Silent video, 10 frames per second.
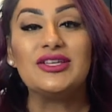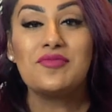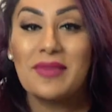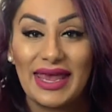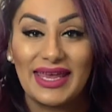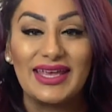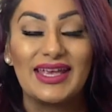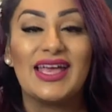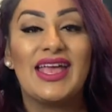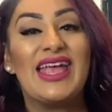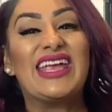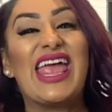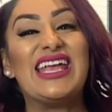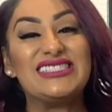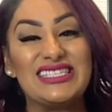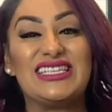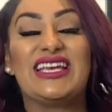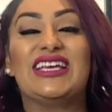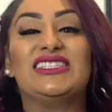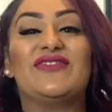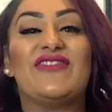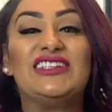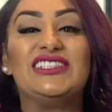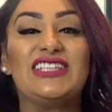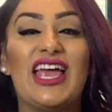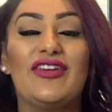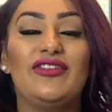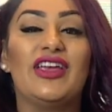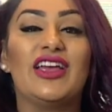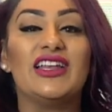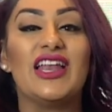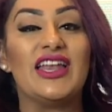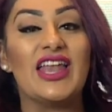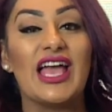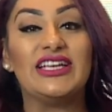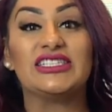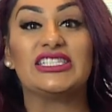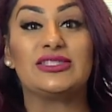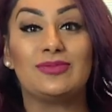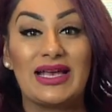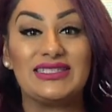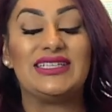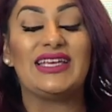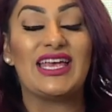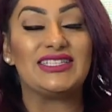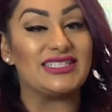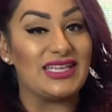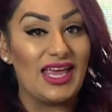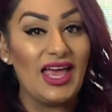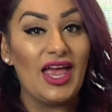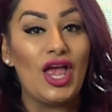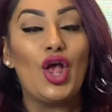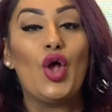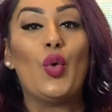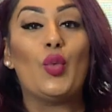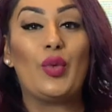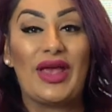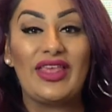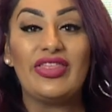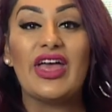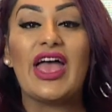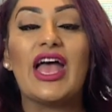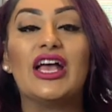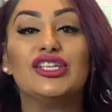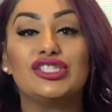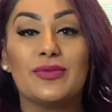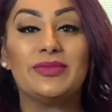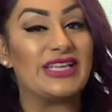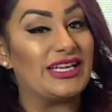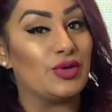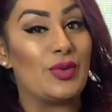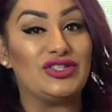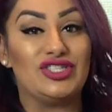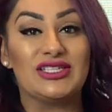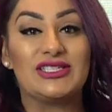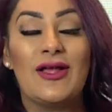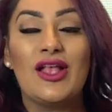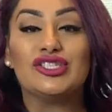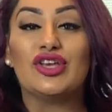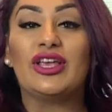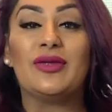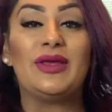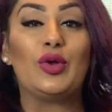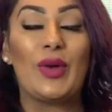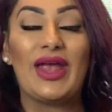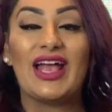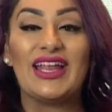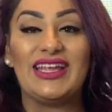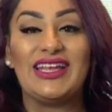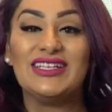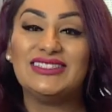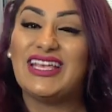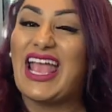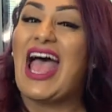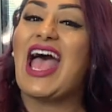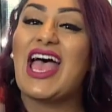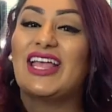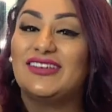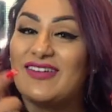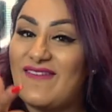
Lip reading: to make quesadillas, vegetarian, nice, spicy quesadilla with some potato wedges. So they're going to be quick and easy and